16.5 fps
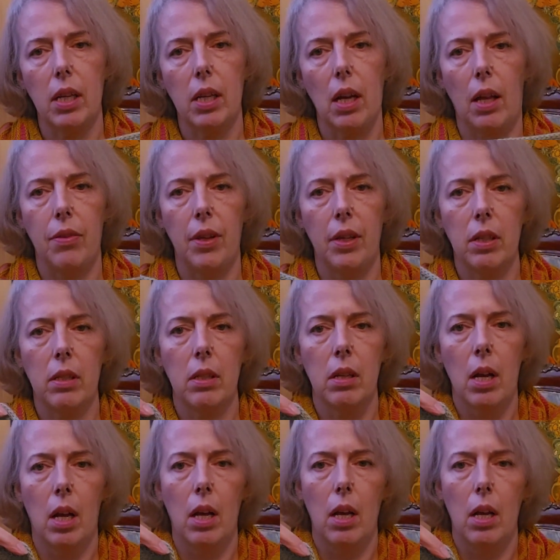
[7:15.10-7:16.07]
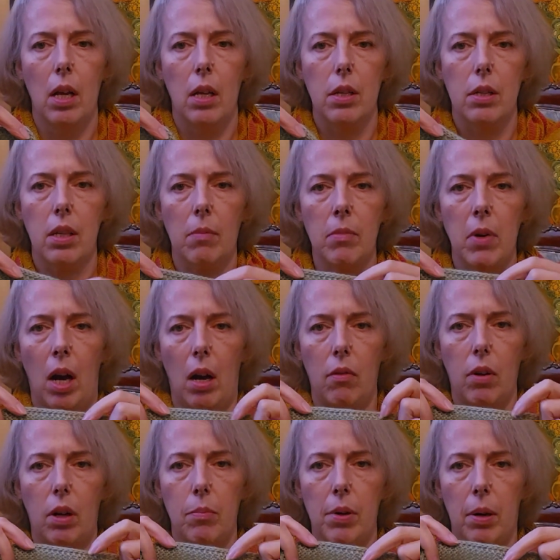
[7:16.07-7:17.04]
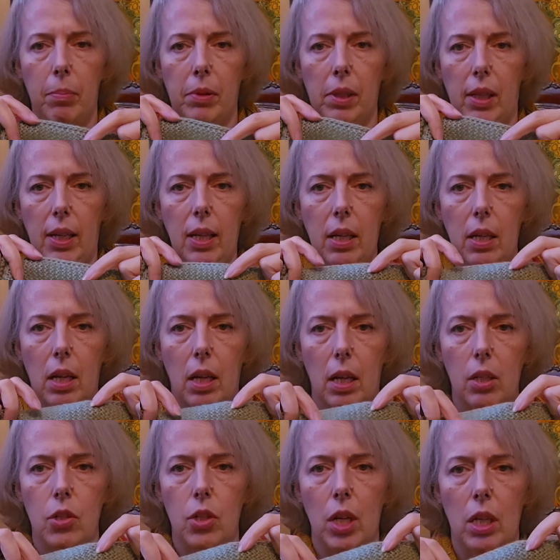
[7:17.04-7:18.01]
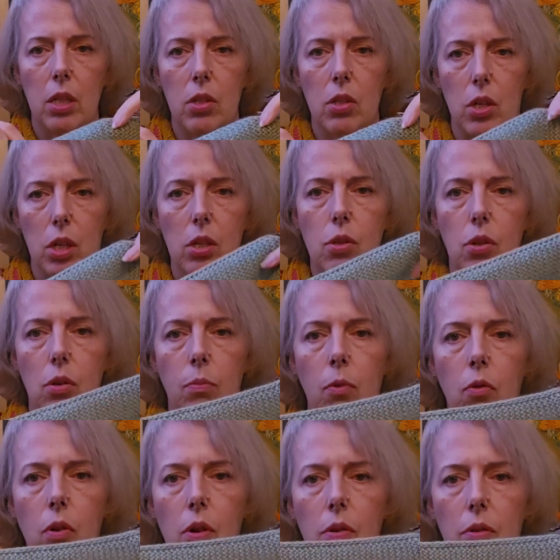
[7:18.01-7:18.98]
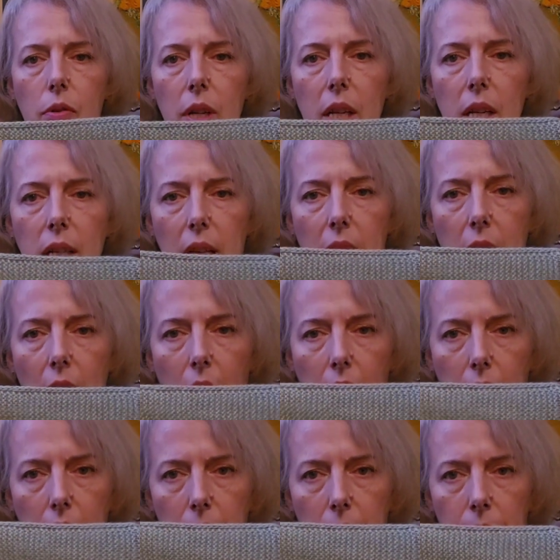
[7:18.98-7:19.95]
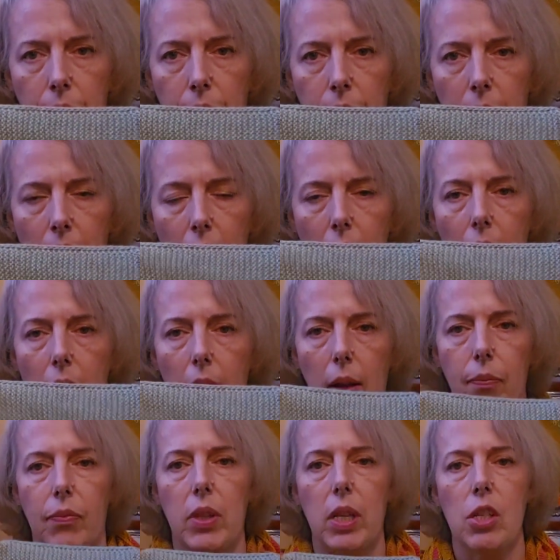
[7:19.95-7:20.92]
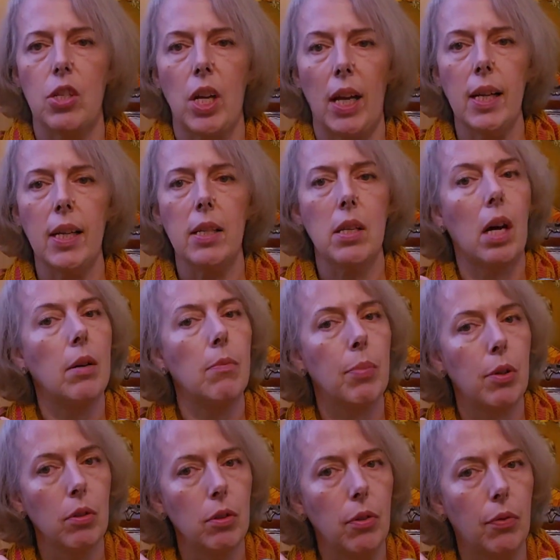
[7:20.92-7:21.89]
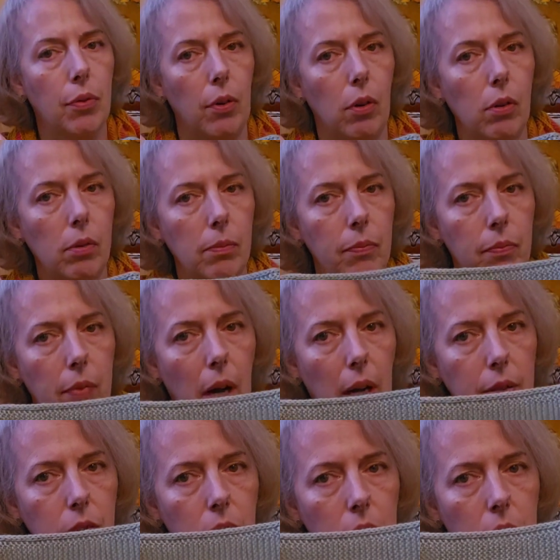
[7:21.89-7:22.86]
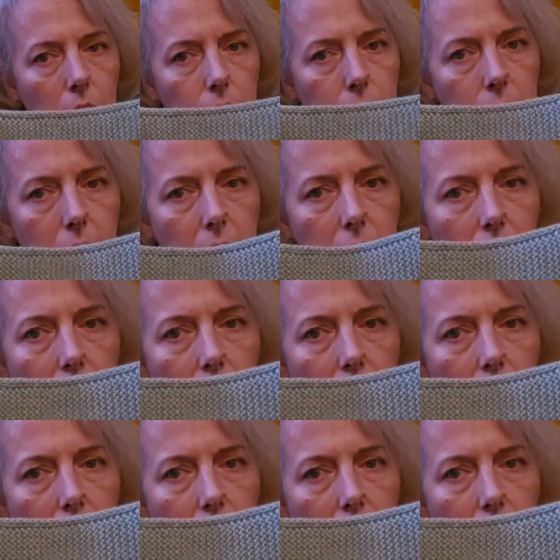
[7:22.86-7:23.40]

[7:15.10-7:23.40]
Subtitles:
and then somehow abruptly it changes to more greeny color. The shades are beautiful. I don't think the